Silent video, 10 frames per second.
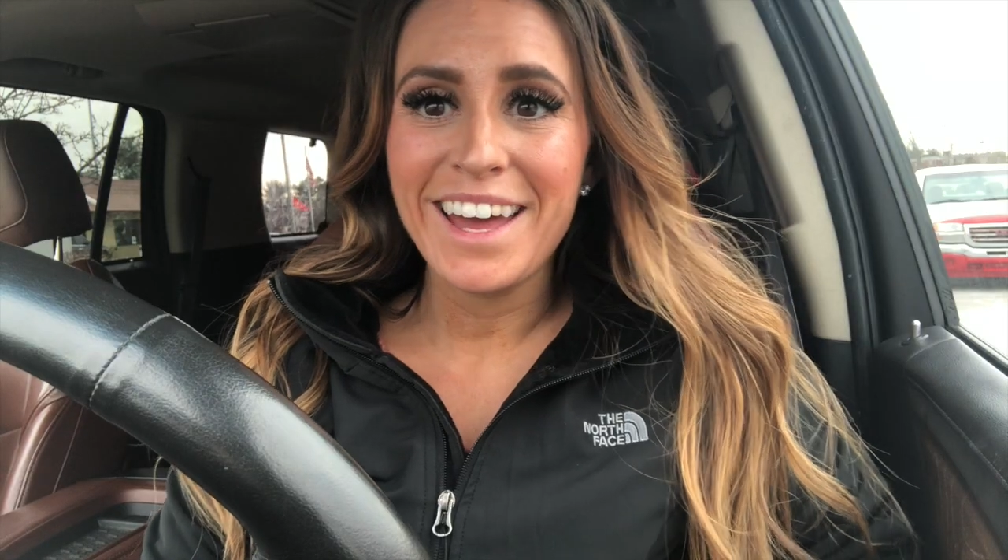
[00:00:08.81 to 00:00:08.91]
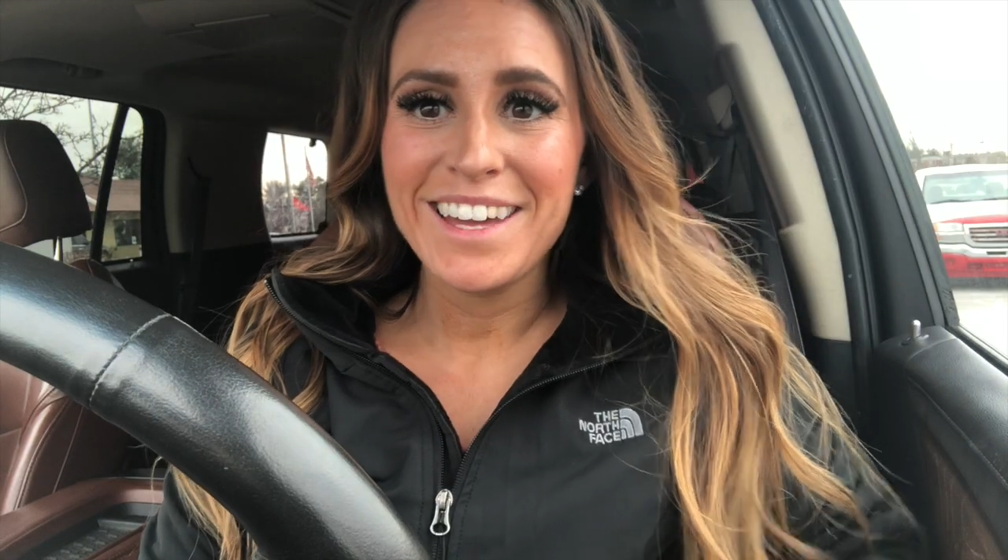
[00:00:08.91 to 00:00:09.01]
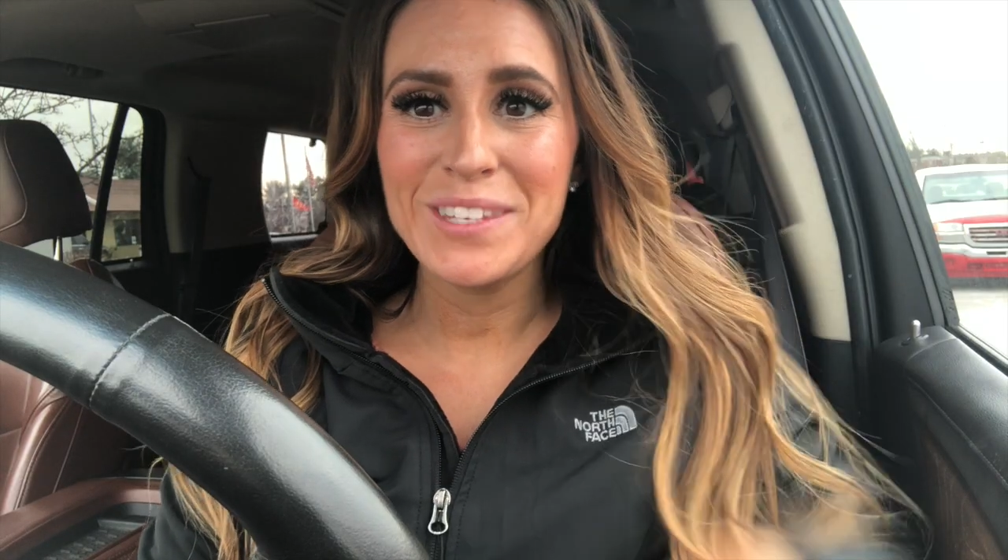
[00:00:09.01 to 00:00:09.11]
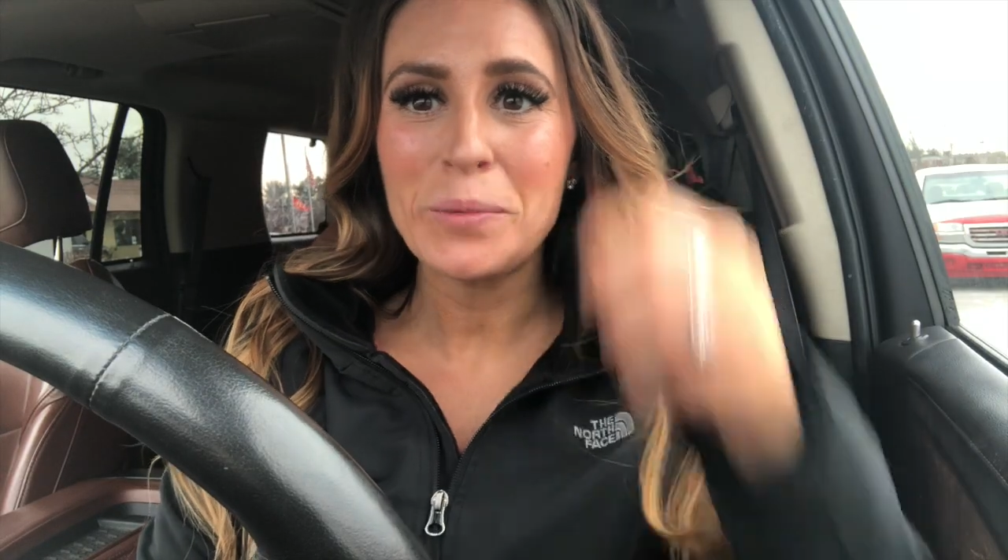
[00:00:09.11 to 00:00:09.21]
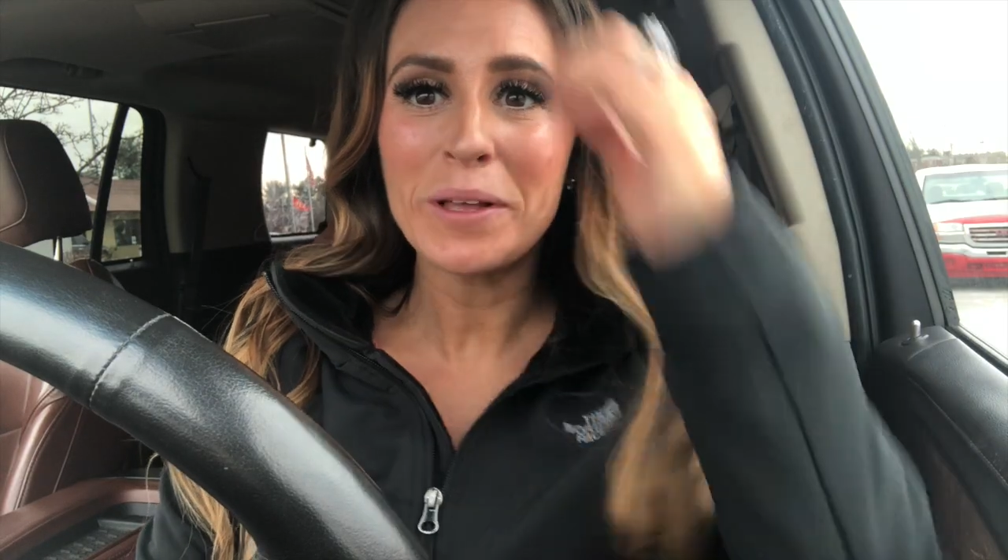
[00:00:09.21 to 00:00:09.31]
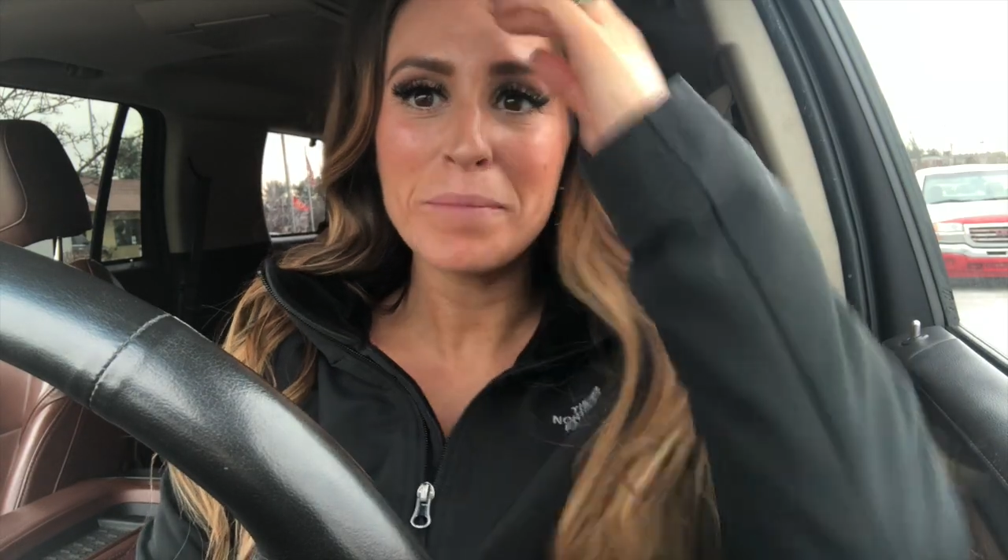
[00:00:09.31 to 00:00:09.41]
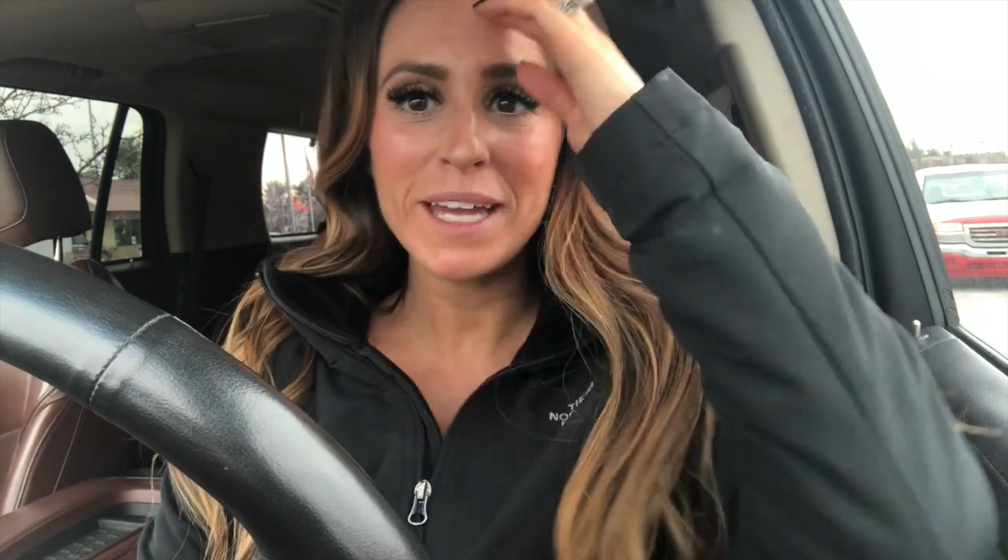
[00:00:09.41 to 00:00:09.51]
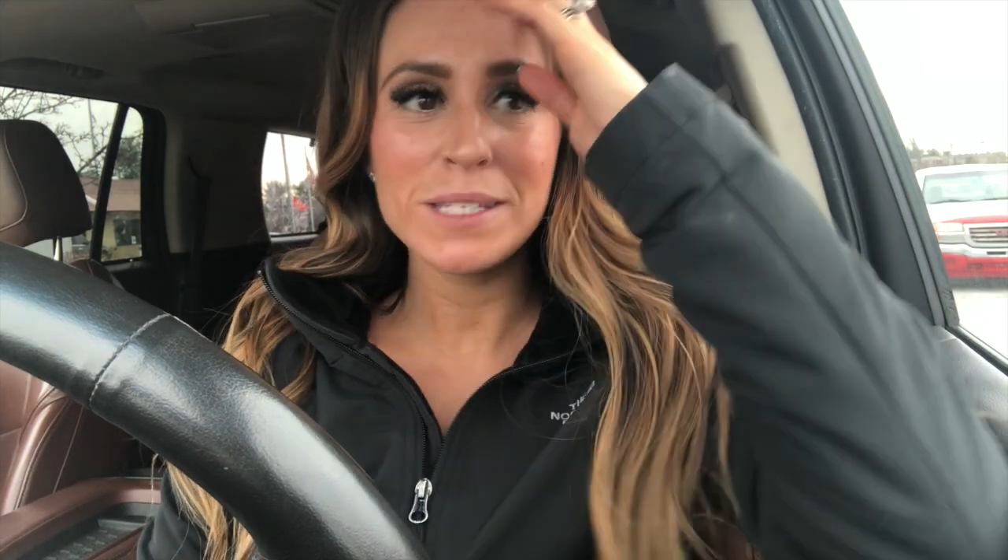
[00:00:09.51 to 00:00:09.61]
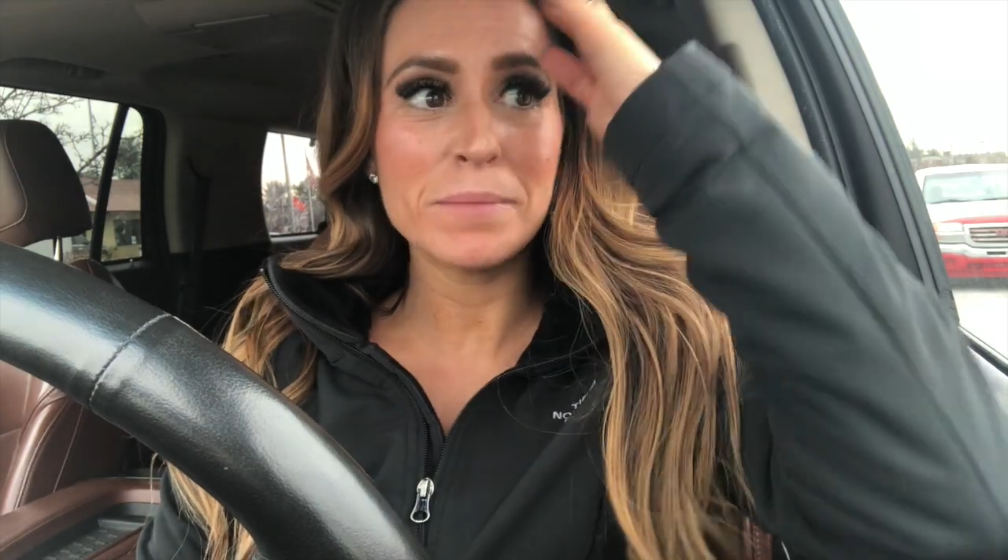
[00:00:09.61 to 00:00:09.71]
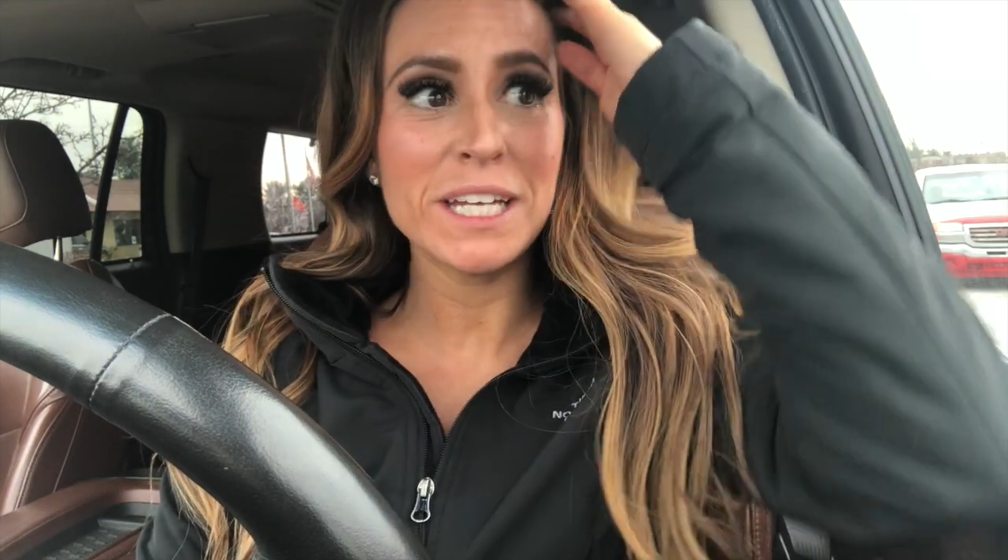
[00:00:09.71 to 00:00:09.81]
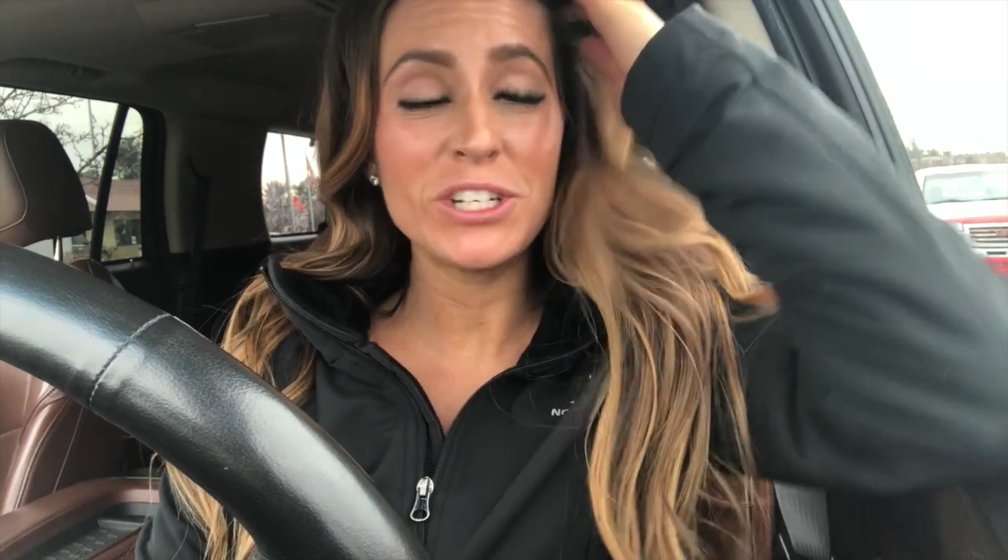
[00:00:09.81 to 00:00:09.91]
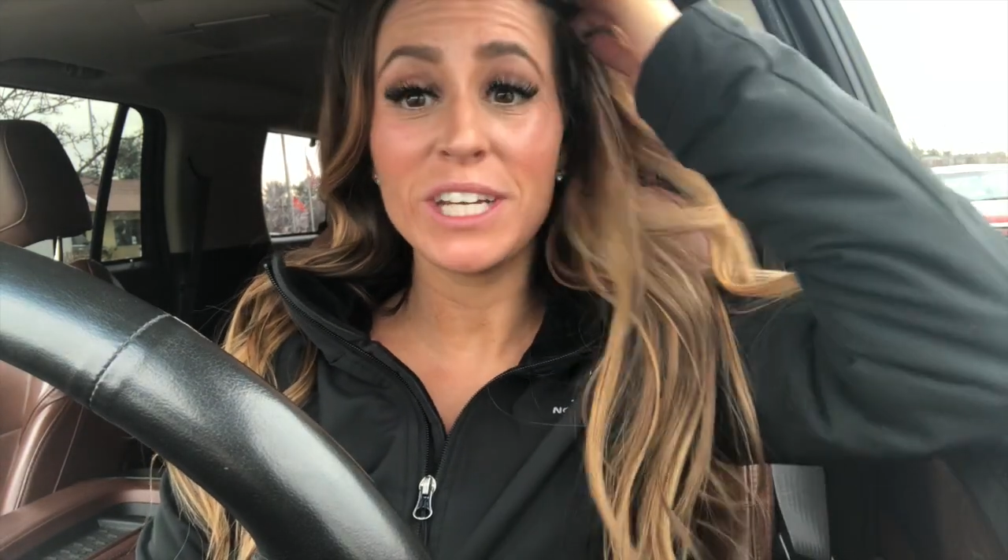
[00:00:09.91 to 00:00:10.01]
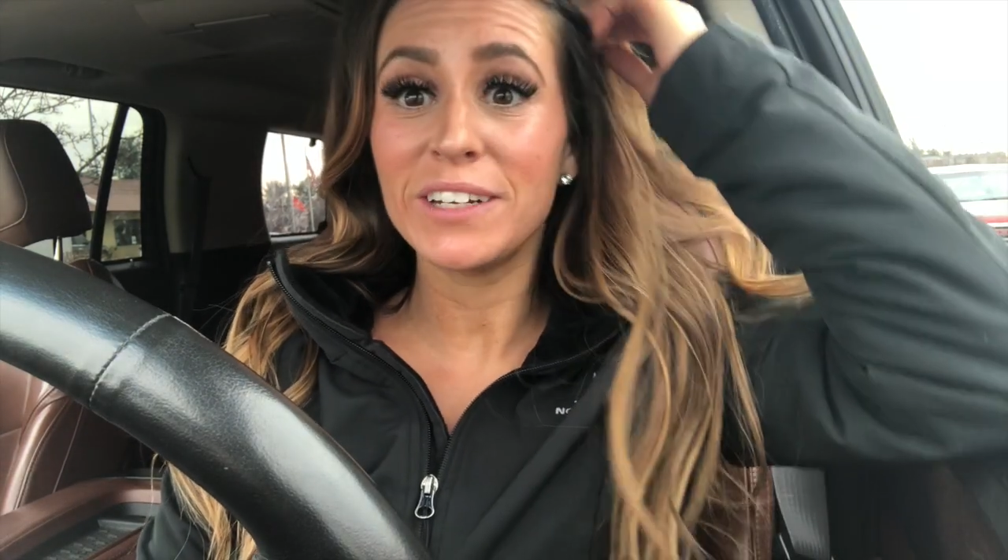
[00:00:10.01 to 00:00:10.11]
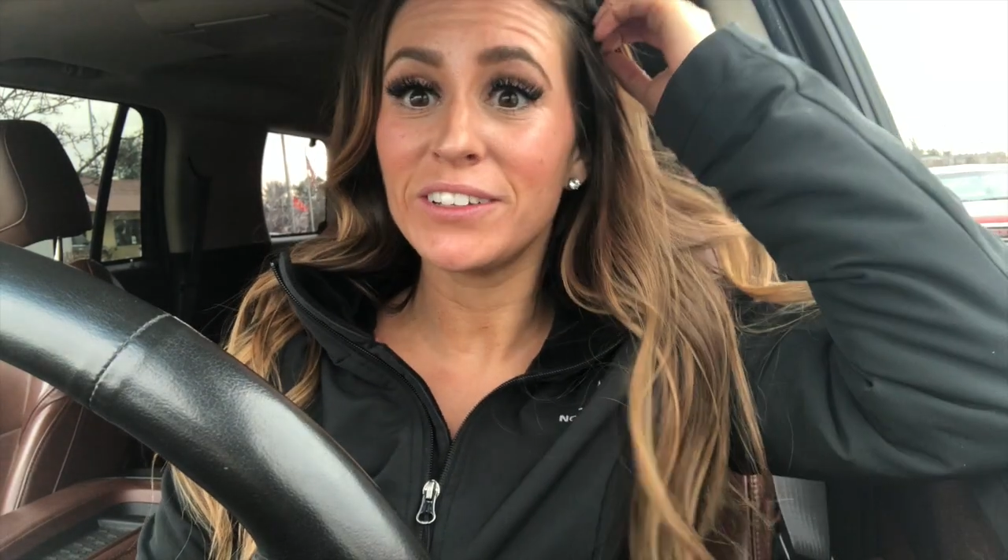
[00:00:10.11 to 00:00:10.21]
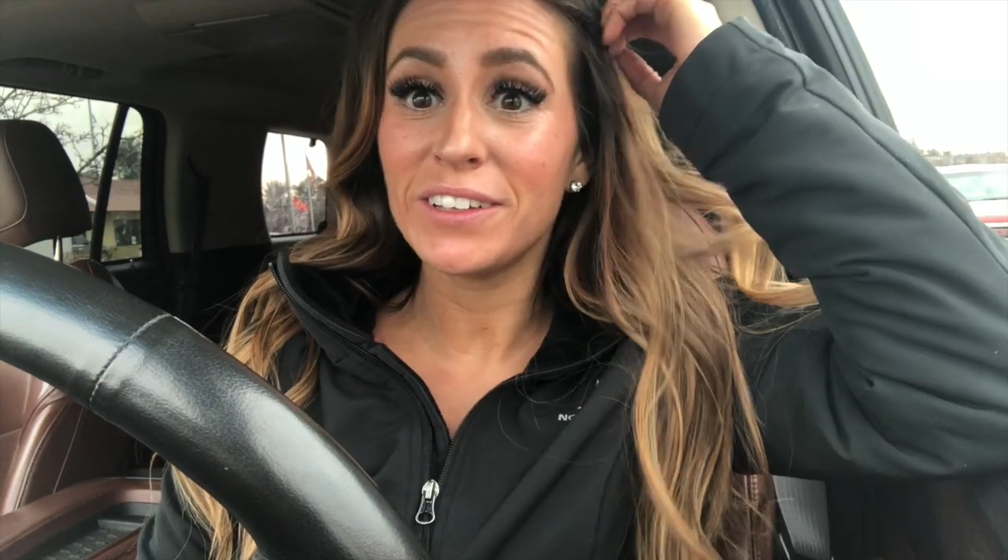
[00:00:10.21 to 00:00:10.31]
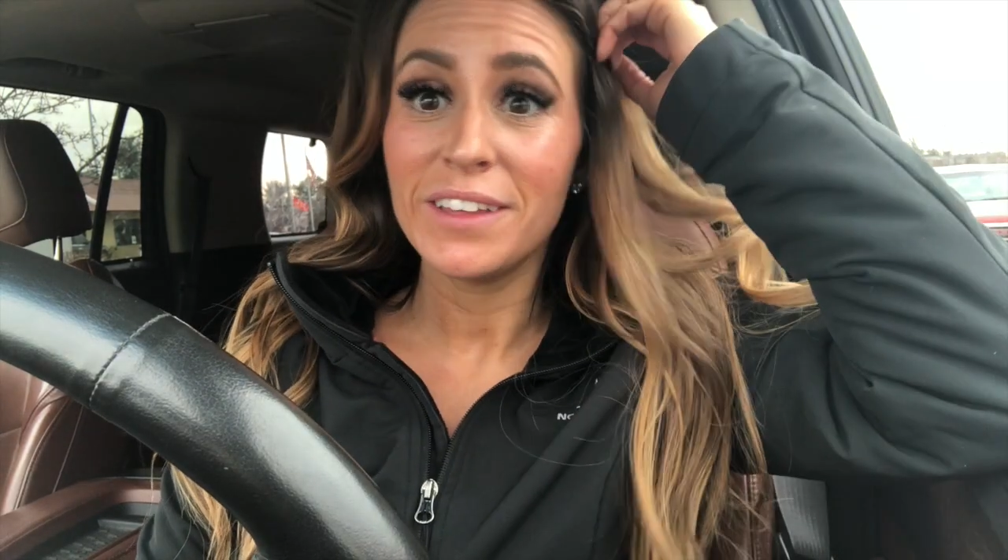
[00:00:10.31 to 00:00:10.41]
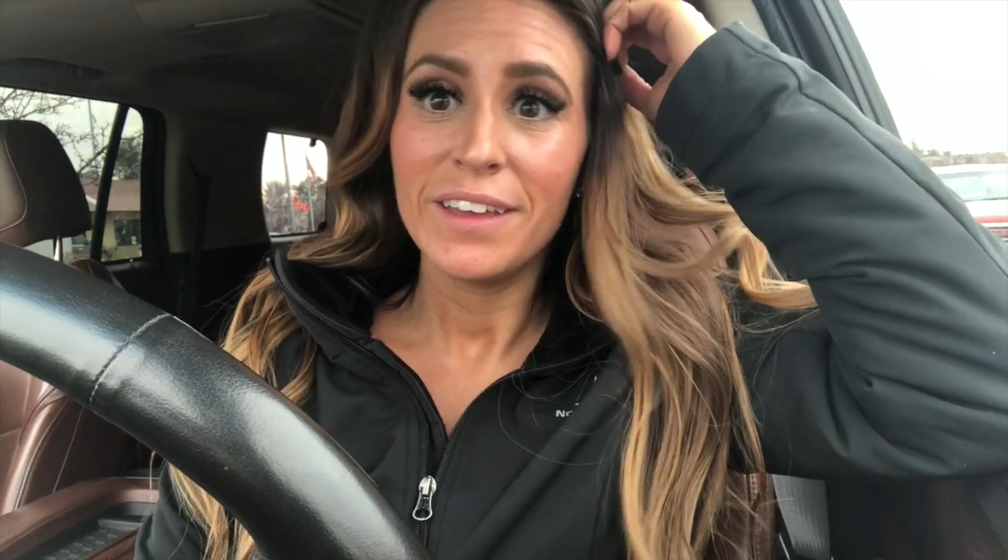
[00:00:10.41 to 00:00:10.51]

guys welcome back to my channel